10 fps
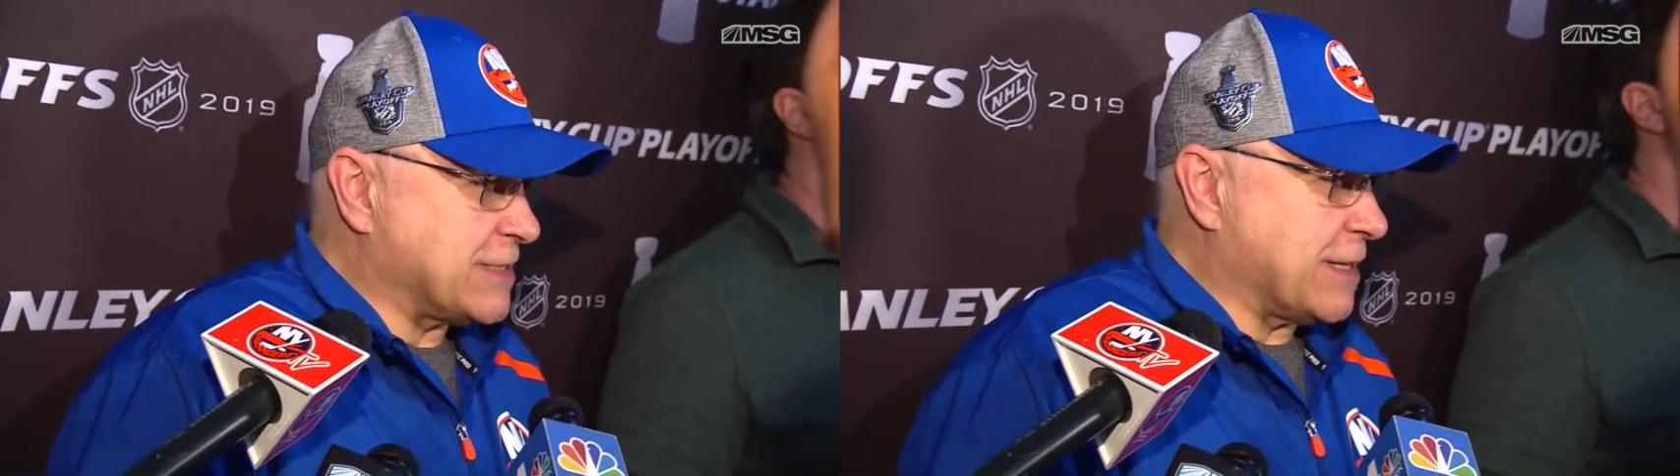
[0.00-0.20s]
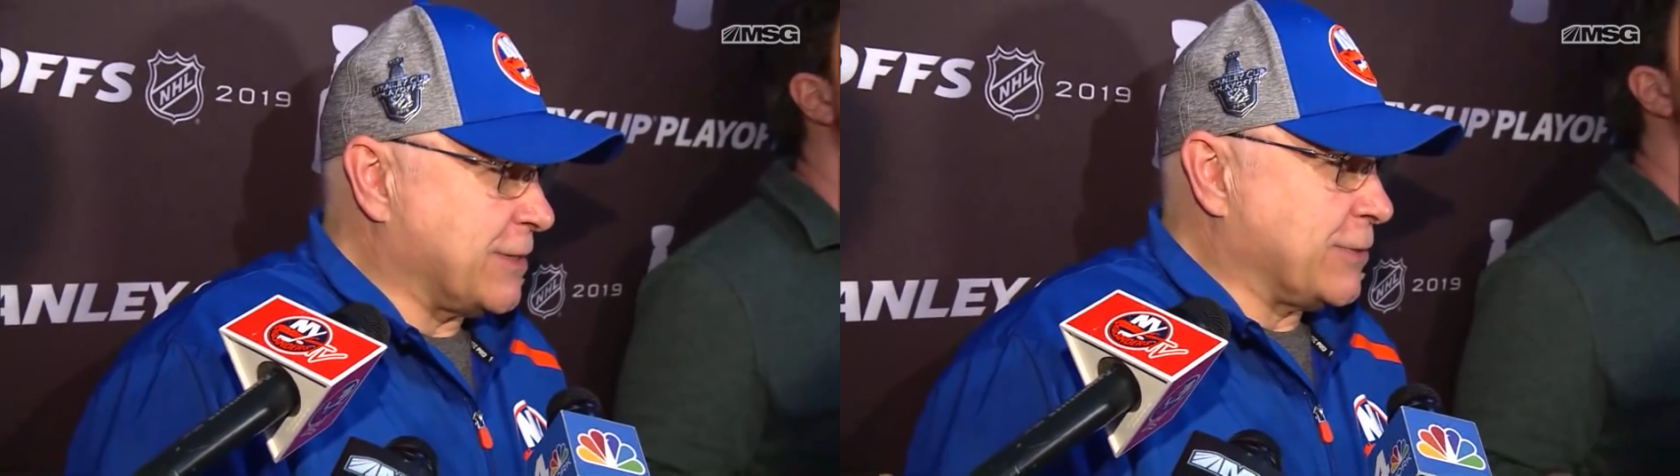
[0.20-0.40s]
I
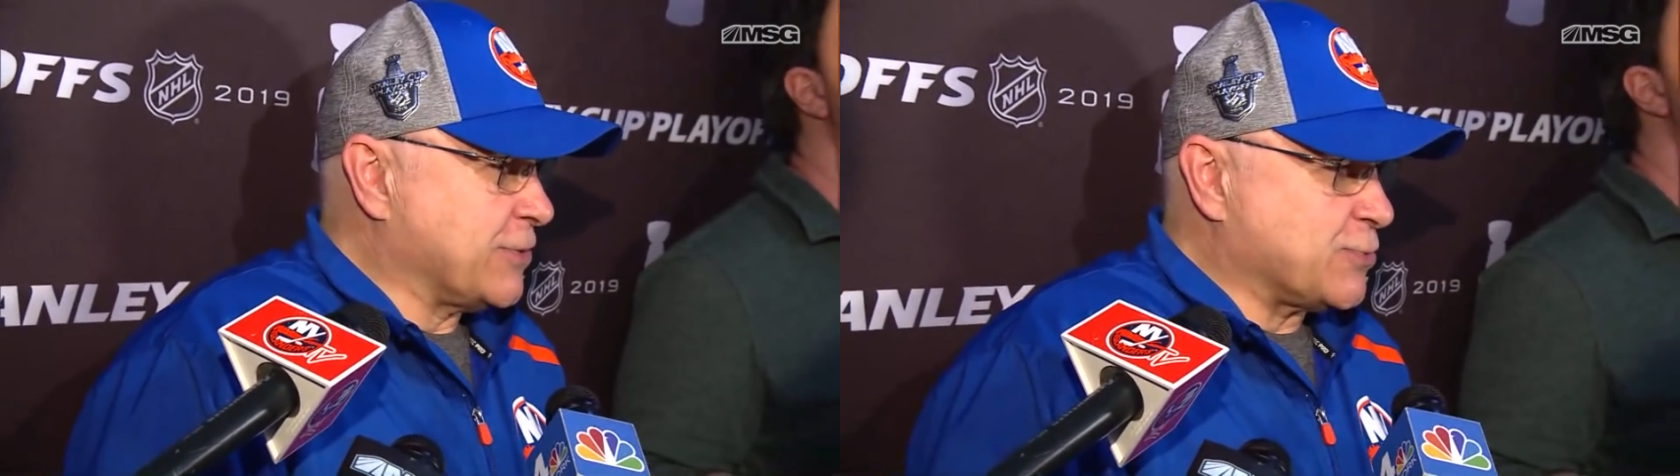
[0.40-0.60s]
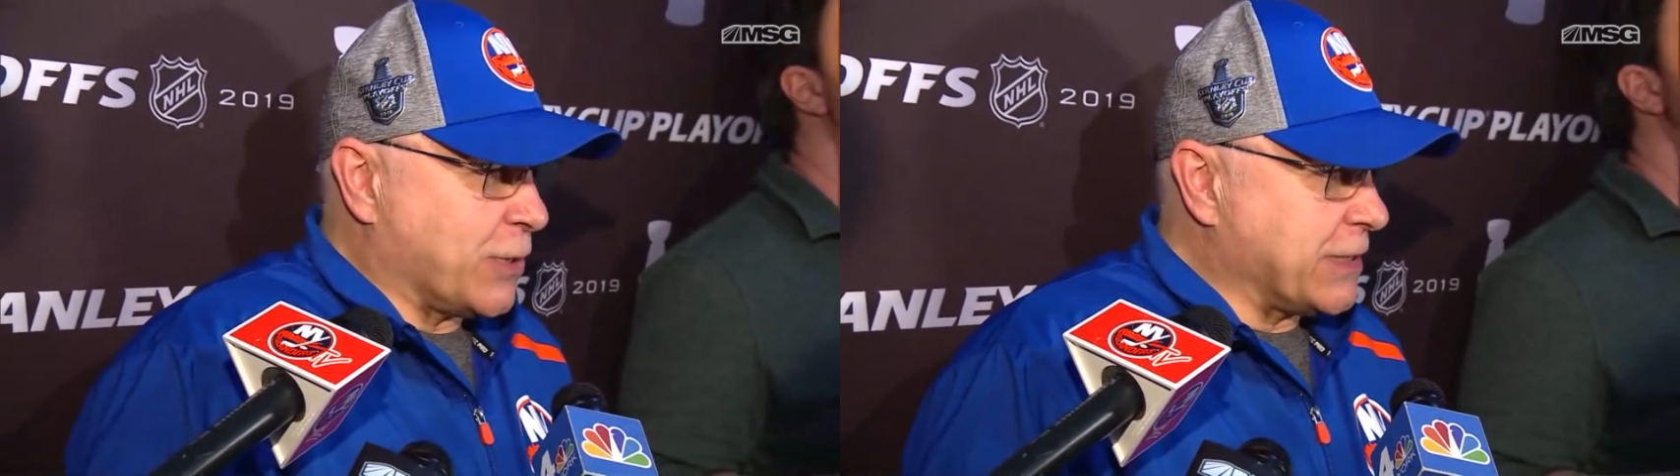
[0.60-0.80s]
said, you
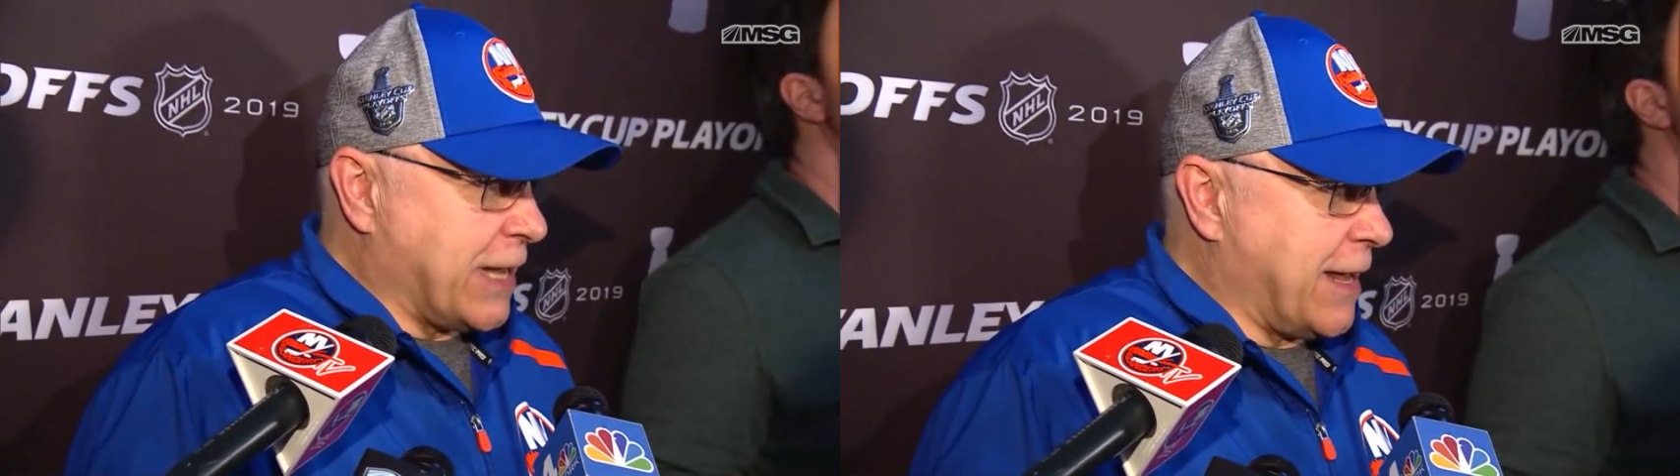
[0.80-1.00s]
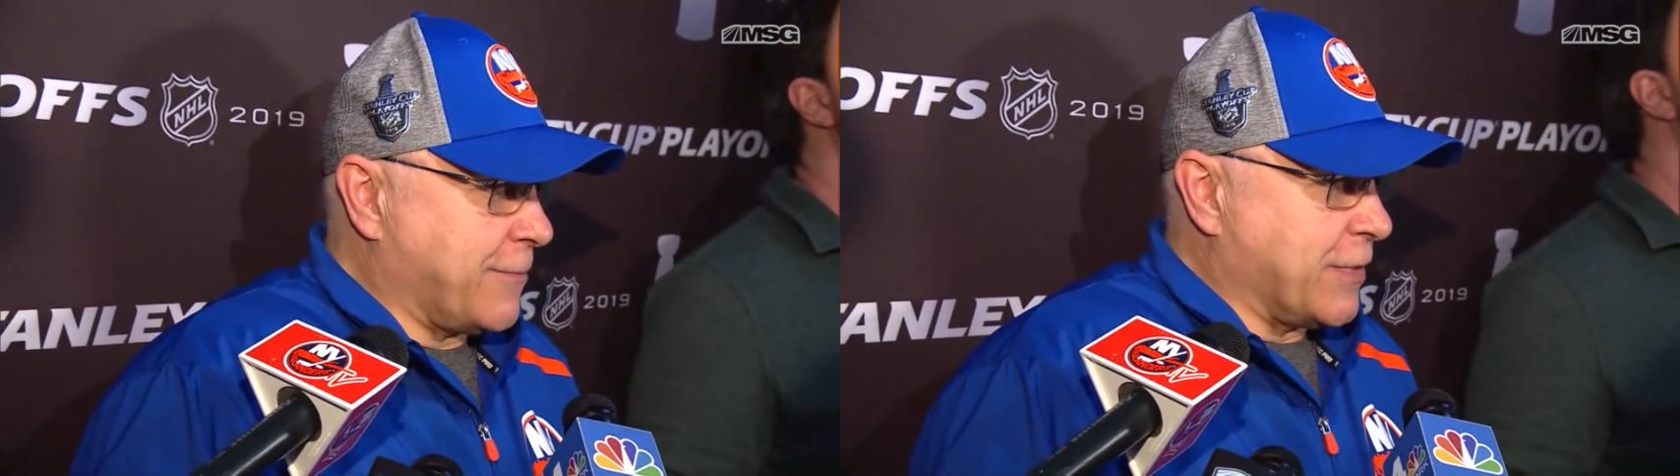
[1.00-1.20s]
lose one
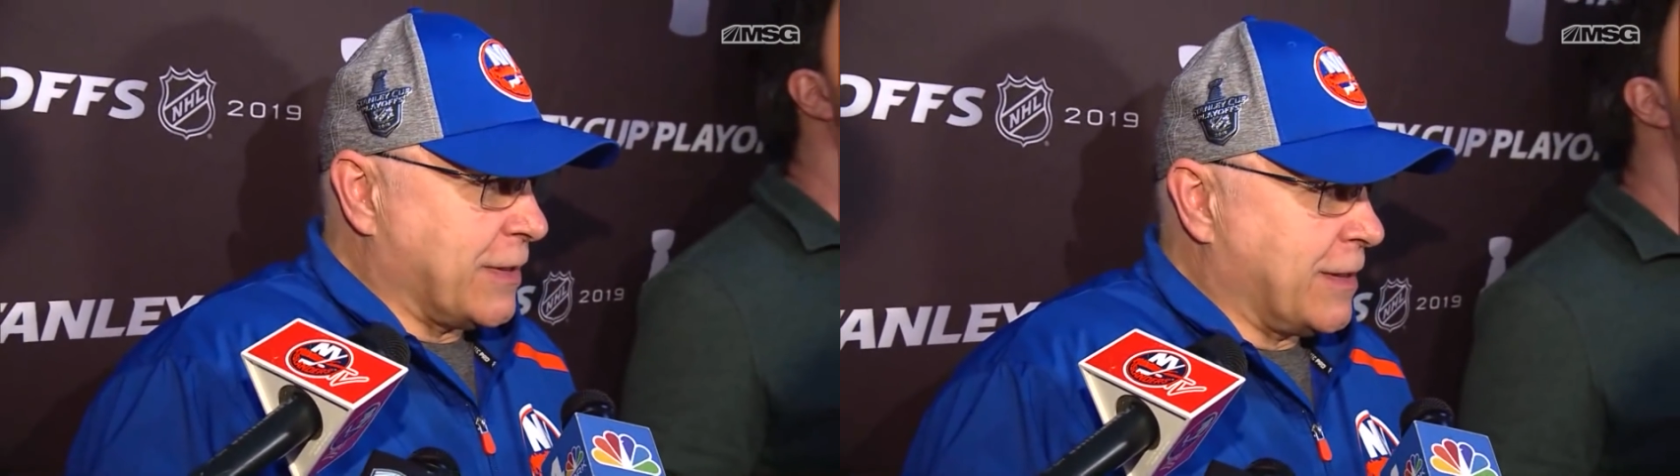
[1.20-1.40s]
game,